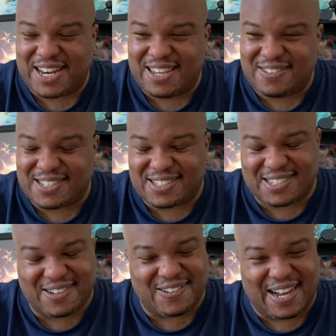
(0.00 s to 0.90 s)
use it.
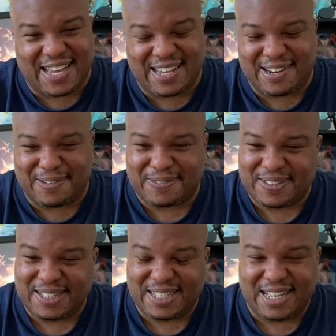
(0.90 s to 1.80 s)
So
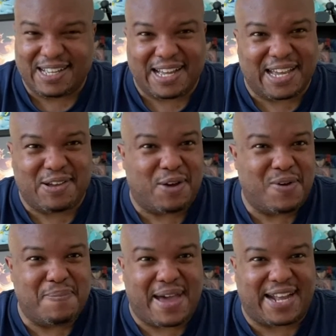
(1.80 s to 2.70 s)
I
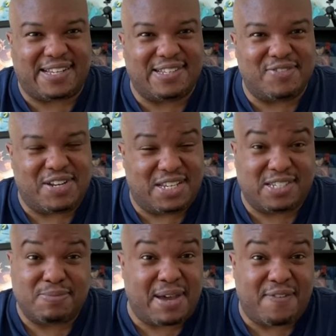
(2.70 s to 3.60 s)
went back to doing this.
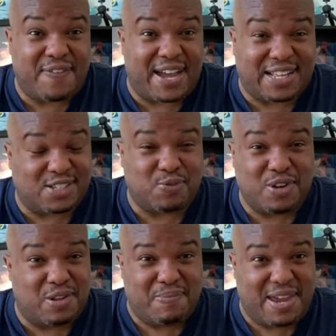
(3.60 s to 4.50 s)
As a matter of fact, that's one
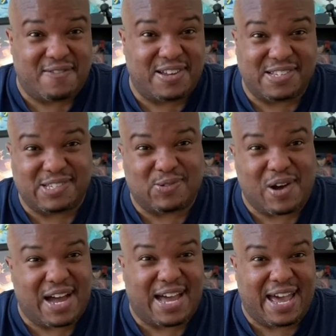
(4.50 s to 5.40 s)
of the main reasons
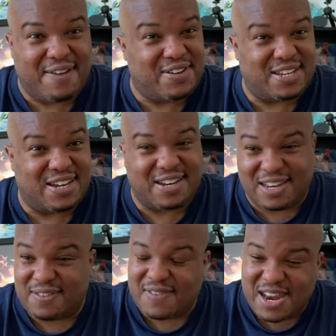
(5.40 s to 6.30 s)
why I haven't done
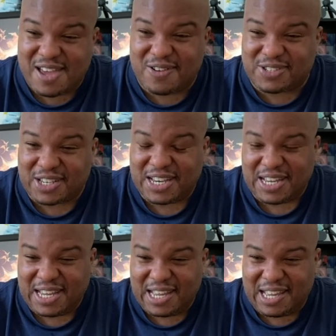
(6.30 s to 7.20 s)
any videos.
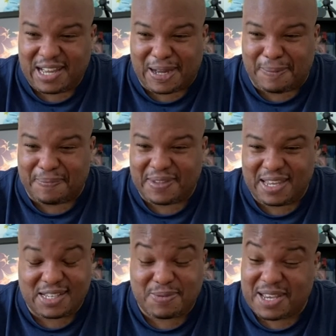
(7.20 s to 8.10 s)

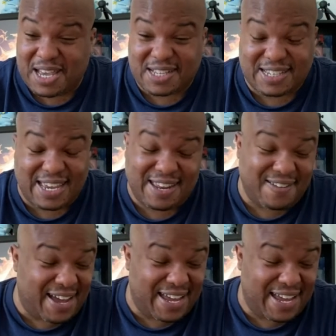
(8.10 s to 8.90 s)
Is because, you know,